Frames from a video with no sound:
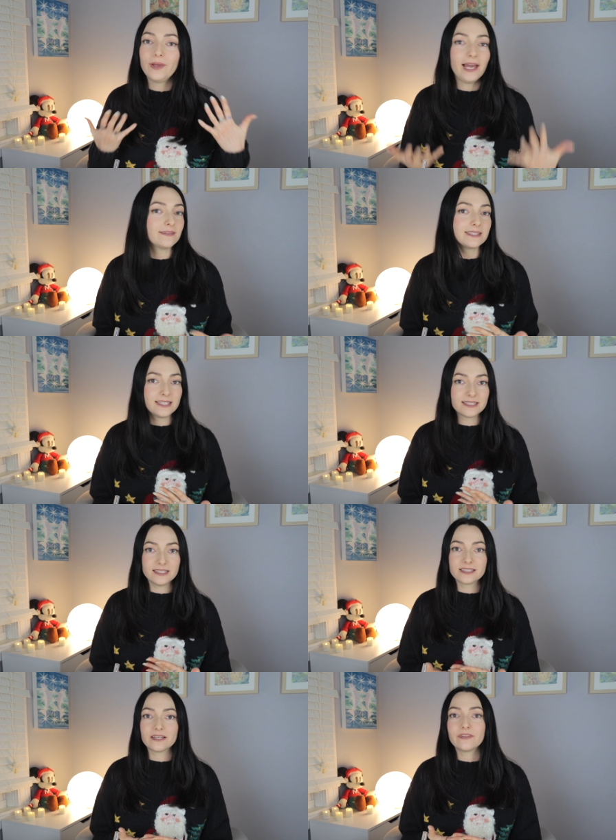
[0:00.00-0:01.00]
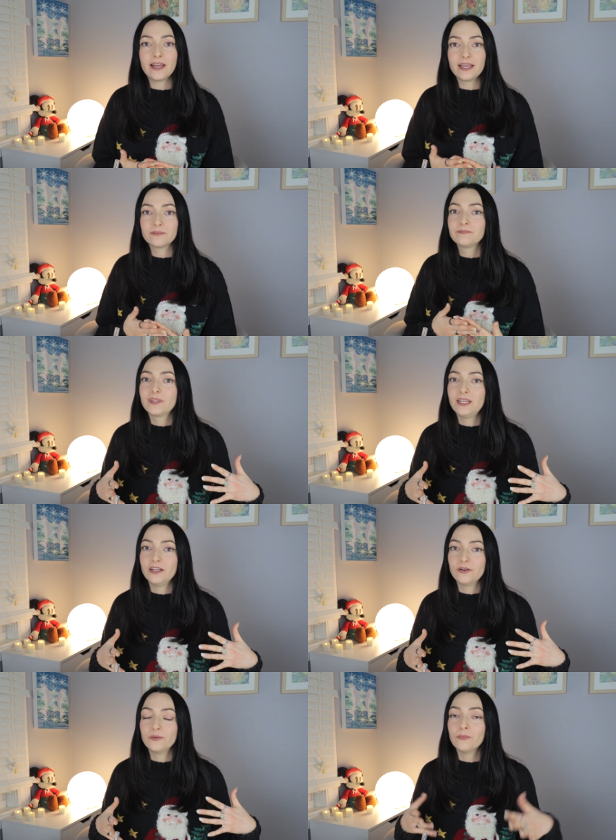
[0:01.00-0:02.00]
we have seasons of like, you
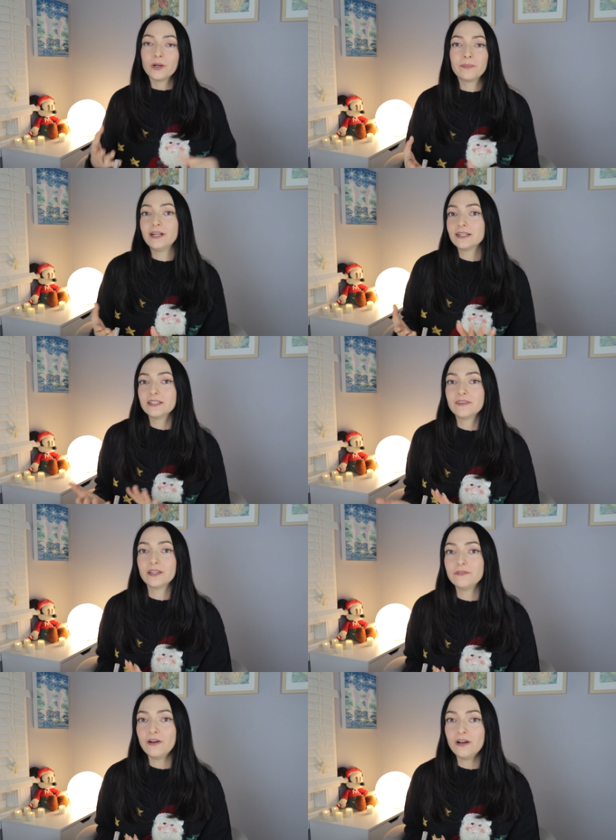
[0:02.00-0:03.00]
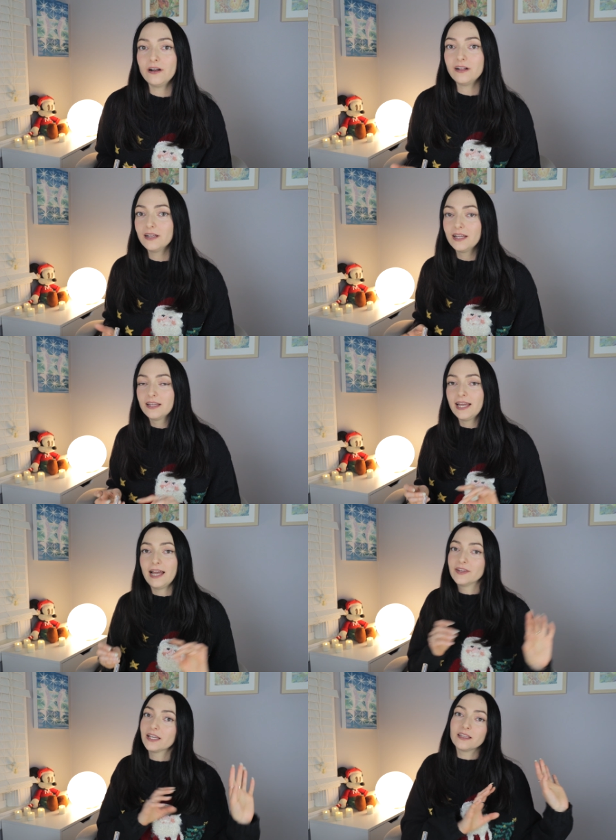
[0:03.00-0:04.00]
know, more productive in the fall,
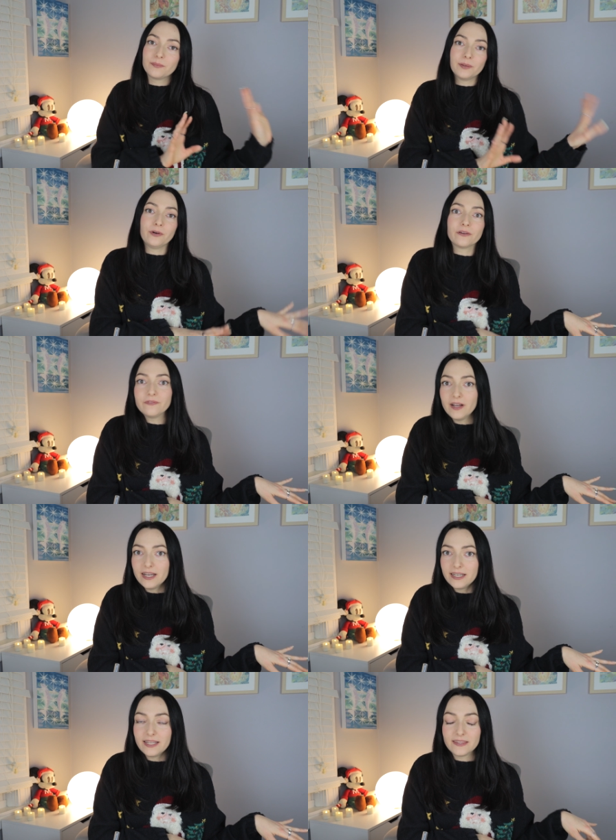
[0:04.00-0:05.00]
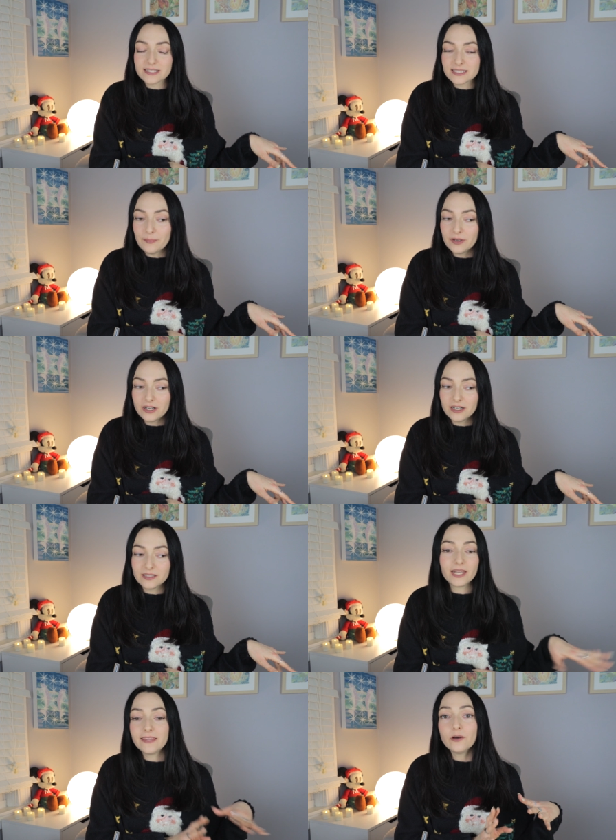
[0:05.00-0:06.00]
having a little bit more fun in the
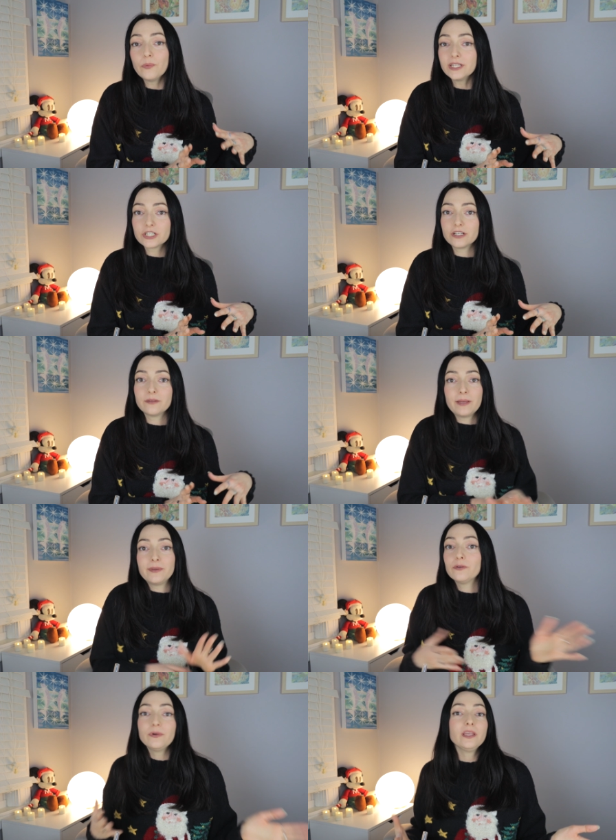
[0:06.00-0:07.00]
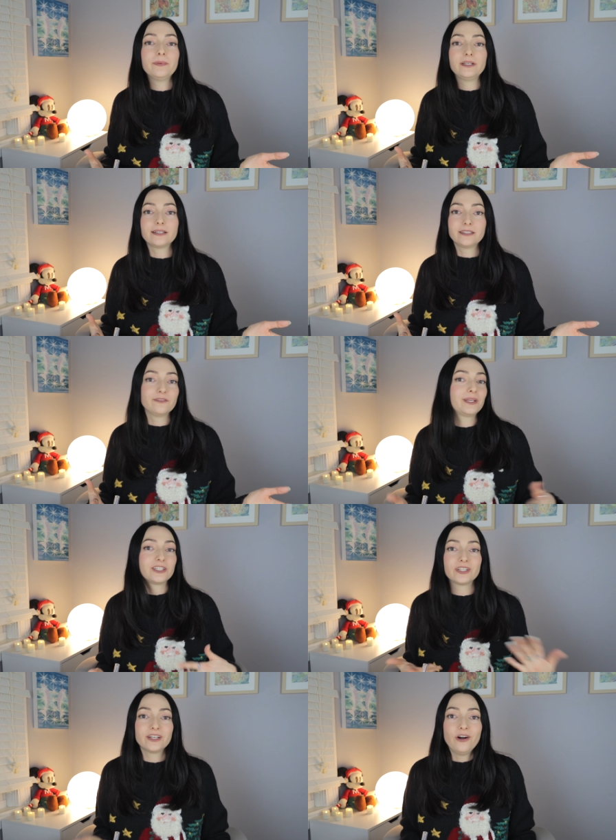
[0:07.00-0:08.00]
summer. In the winter, maybe you're really productive
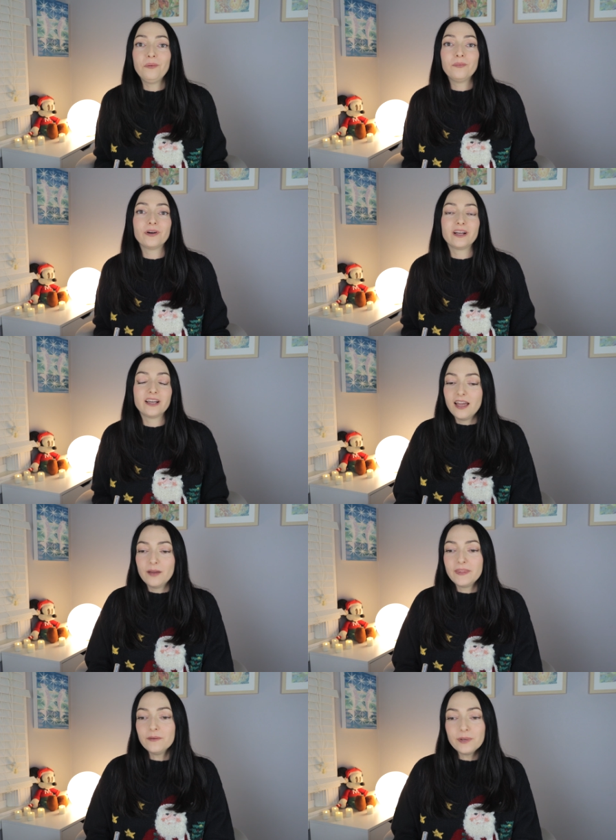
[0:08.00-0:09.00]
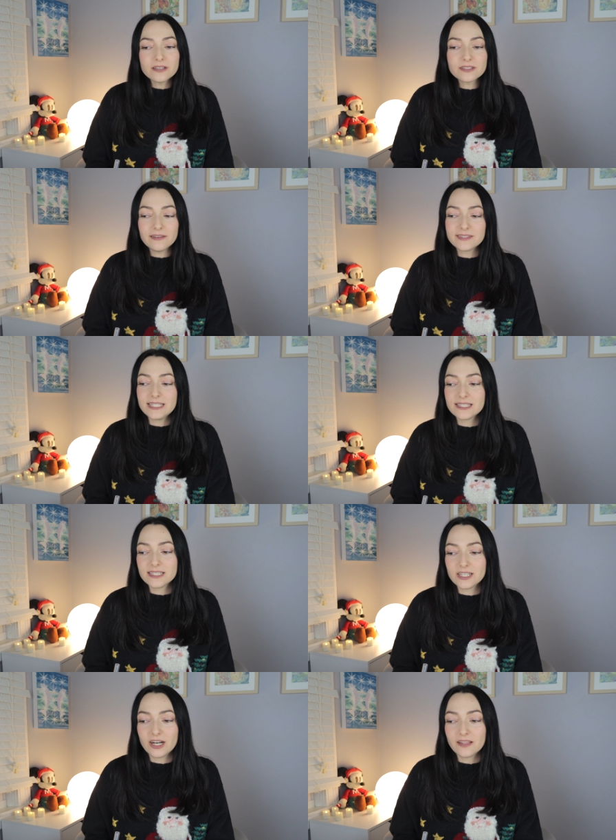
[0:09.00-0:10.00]
because you're at home more. Um, and then we also have
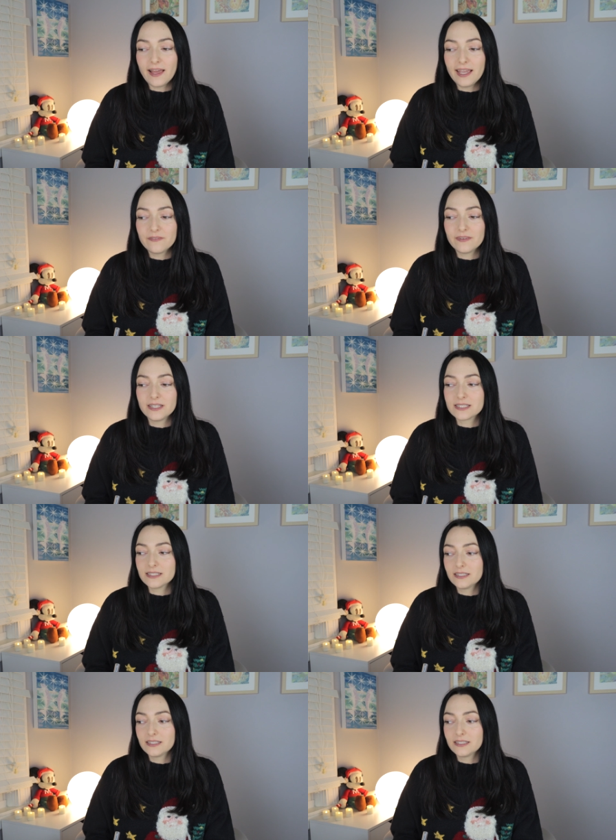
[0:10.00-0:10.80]
seasons in our life is